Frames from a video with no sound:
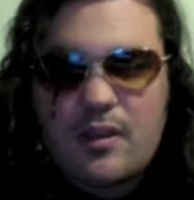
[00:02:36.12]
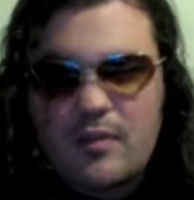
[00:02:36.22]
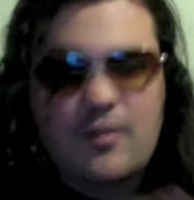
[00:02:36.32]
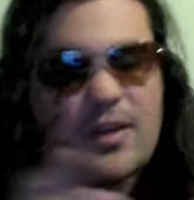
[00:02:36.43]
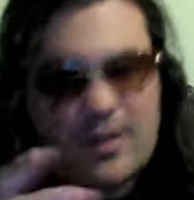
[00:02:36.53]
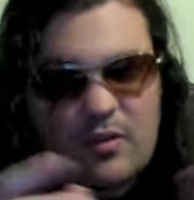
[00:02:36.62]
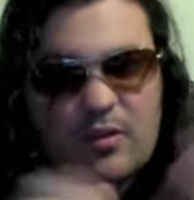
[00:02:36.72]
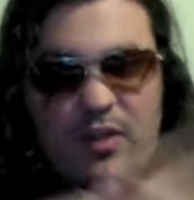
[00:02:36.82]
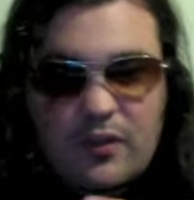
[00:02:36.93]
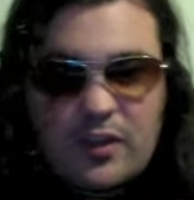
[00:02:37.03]
and this is
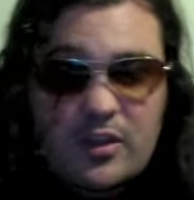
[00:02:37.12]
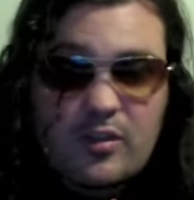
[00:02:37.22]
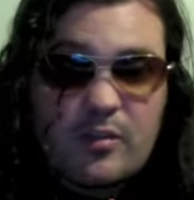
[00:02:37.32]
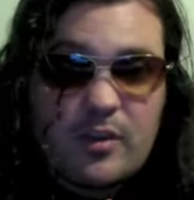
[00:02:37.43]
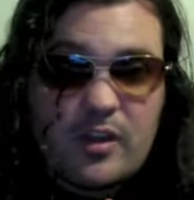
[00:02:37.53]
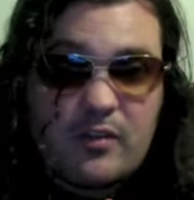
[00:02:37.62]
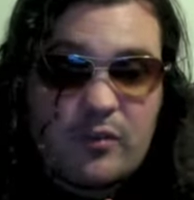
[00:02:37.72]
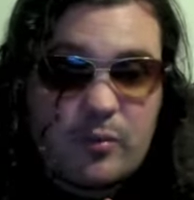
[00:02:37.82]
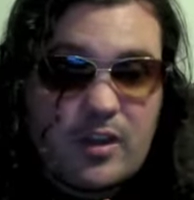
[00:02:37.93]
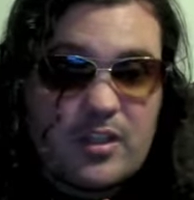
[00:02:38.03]
definitely from
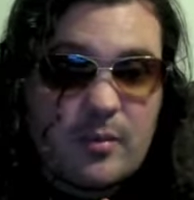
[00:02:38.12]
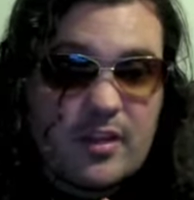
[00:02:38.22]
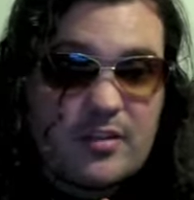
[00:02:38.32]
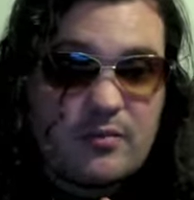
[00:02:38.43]
when I did my